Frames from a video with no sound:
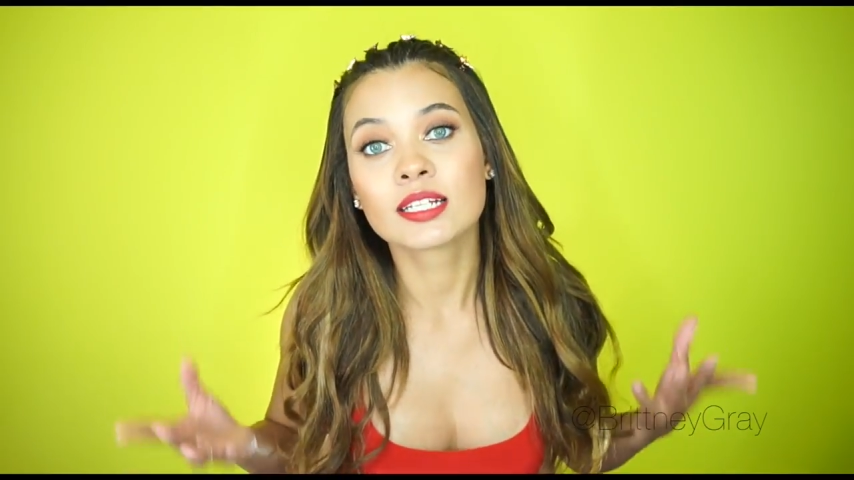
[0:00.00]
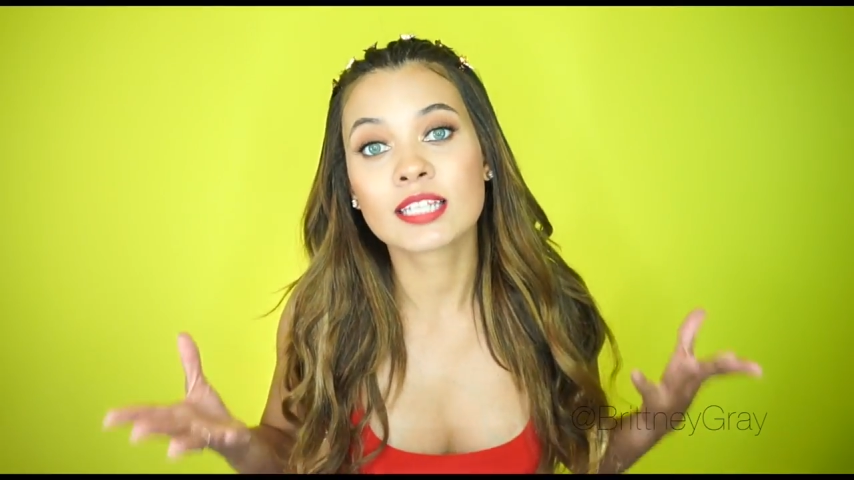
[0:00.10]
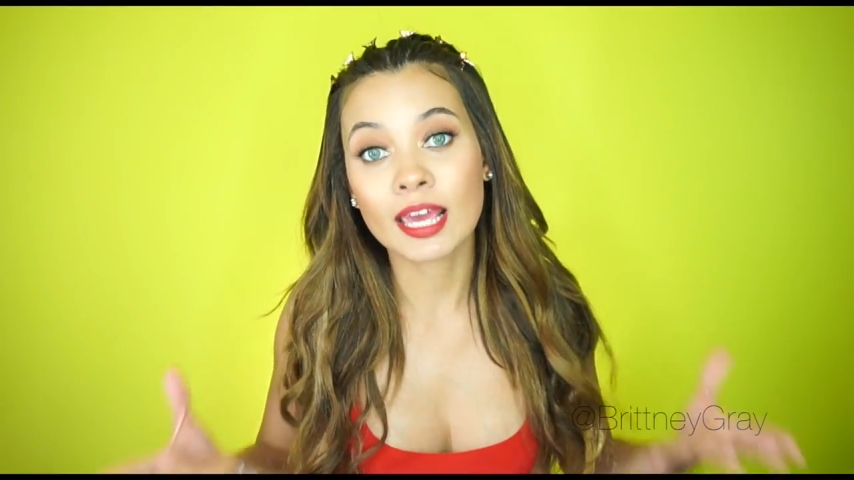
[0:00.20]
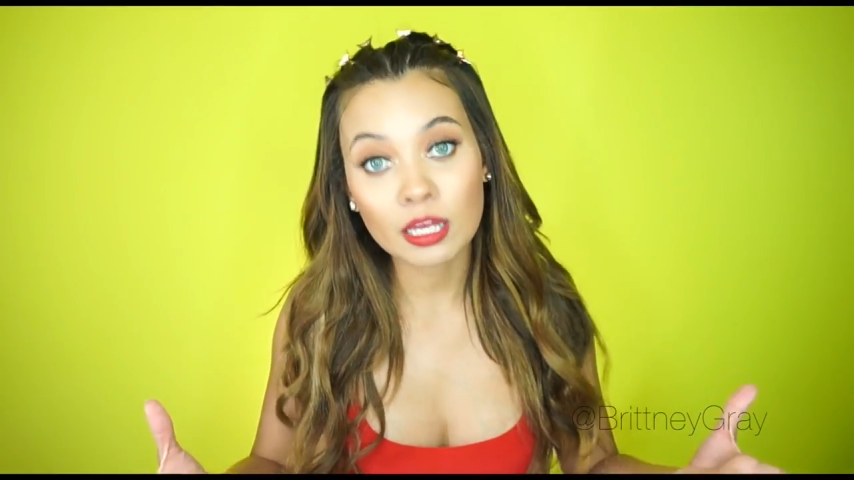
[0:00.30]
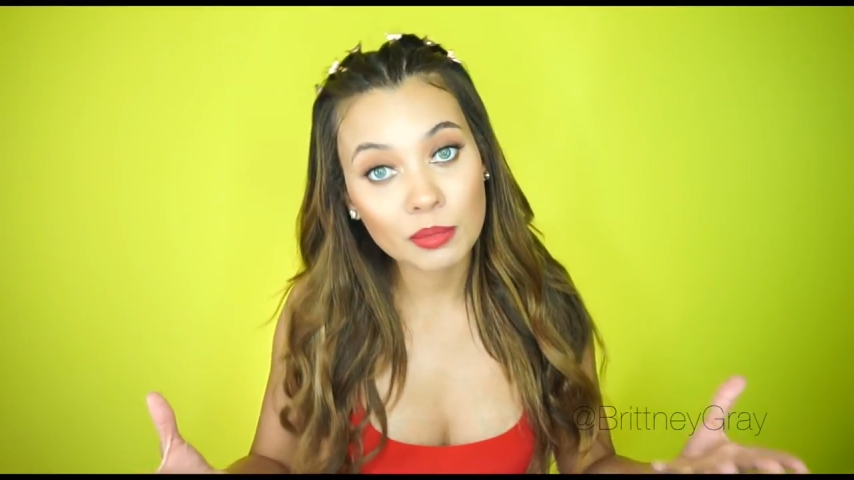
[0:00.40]

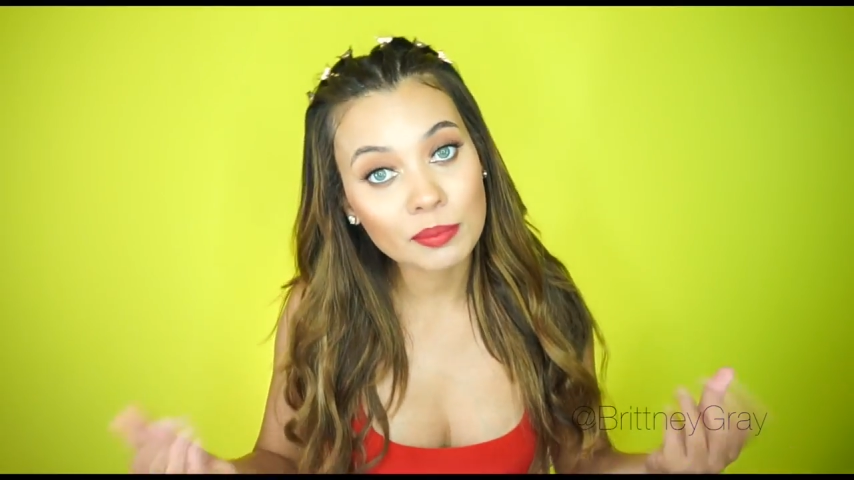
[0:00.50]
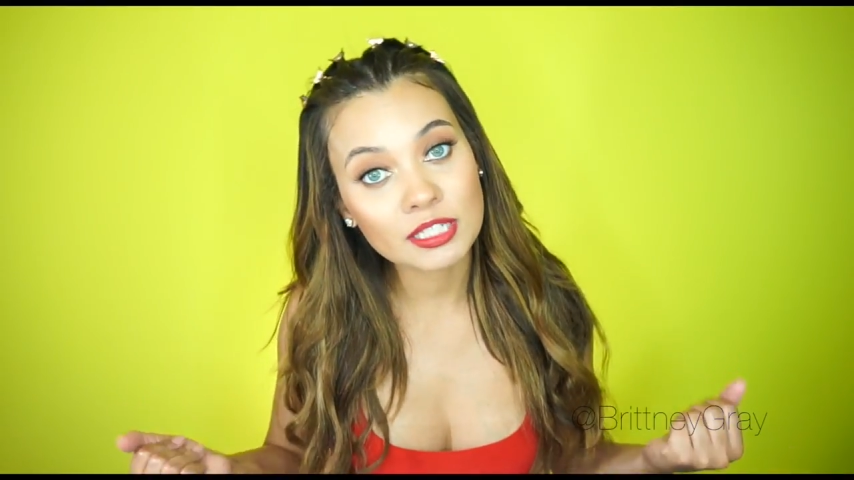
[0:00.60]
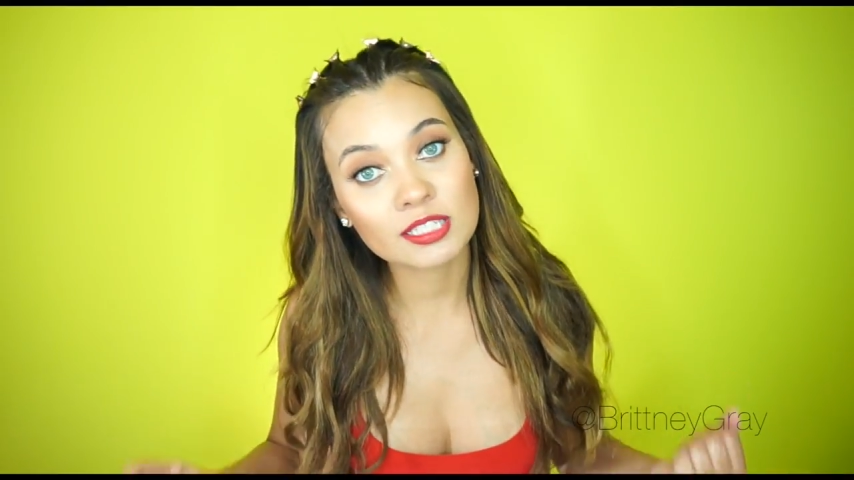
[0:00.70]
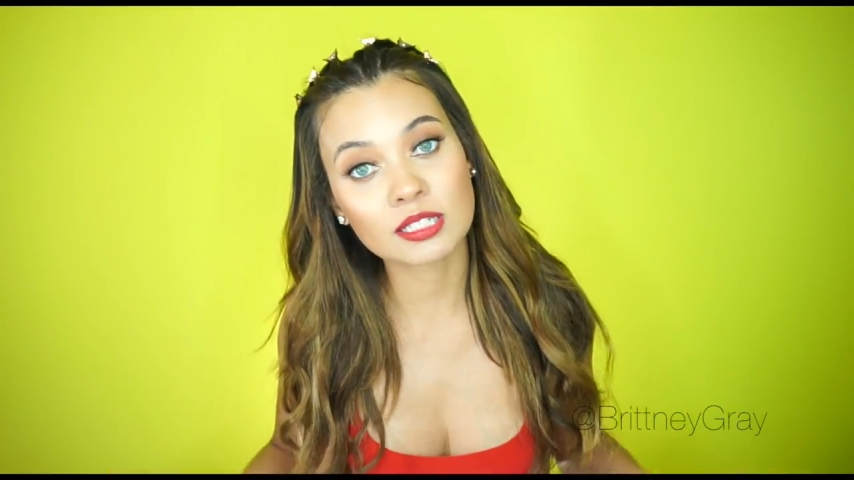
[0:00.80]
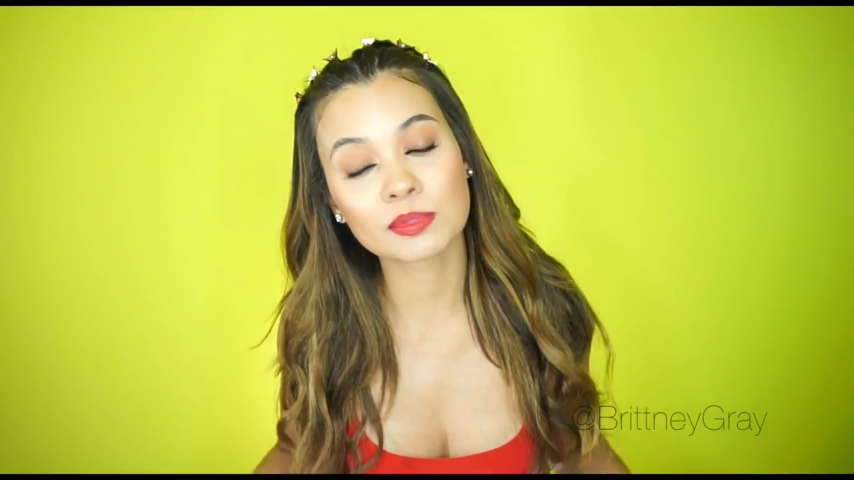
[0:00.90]
take a moment
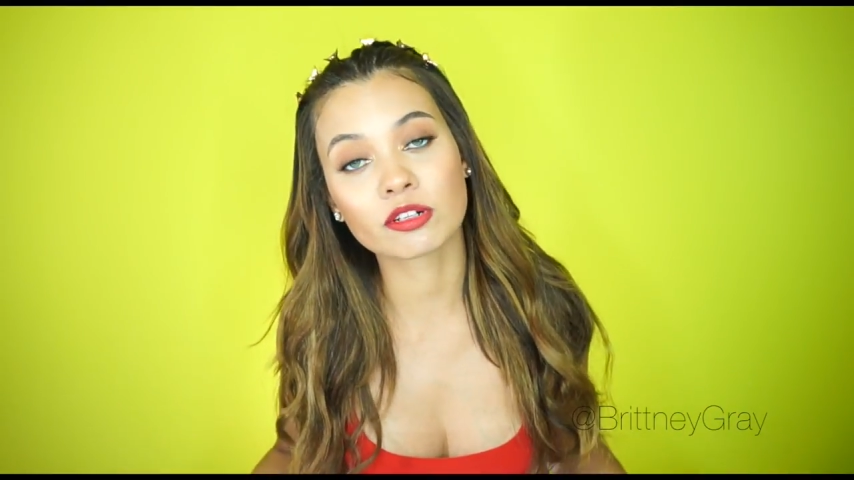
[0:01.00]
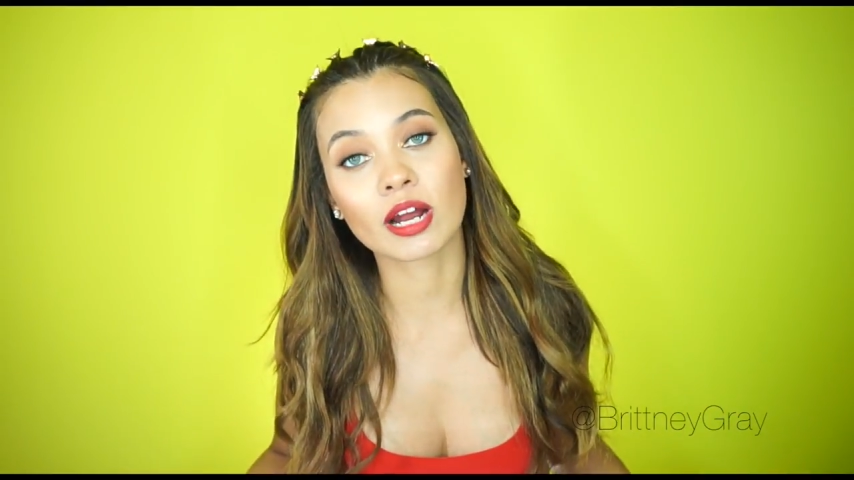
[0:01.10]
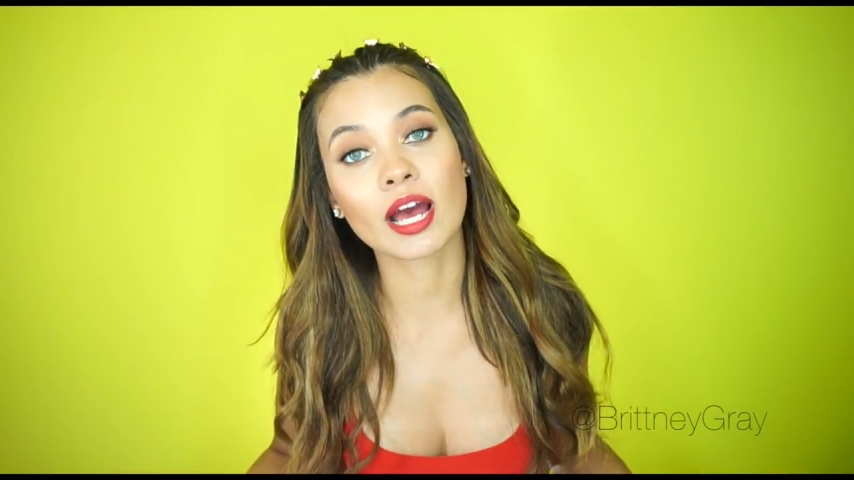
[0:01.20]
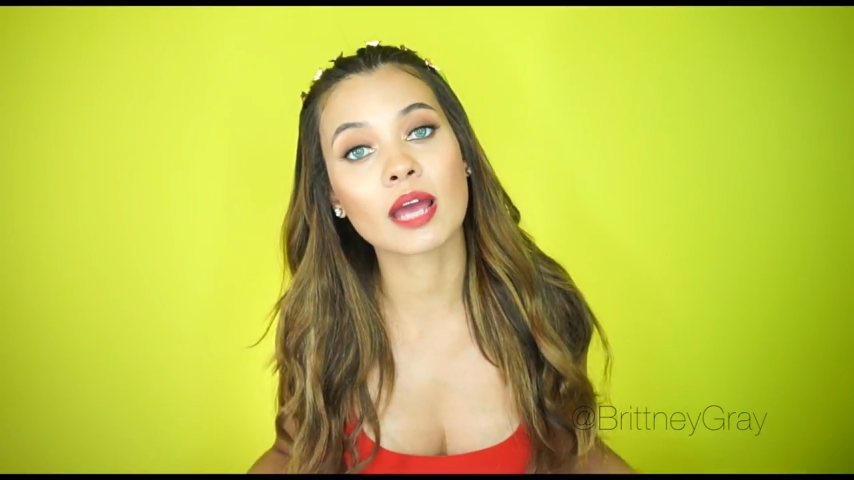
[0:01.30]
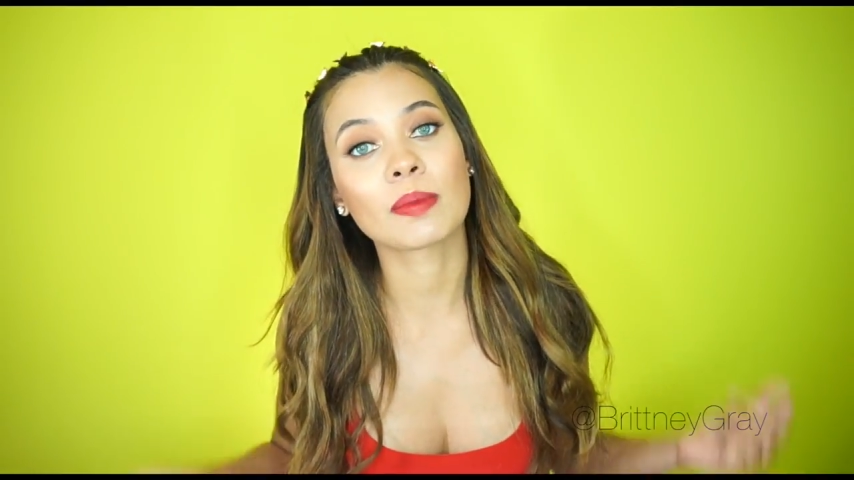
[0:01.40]
to subscribe.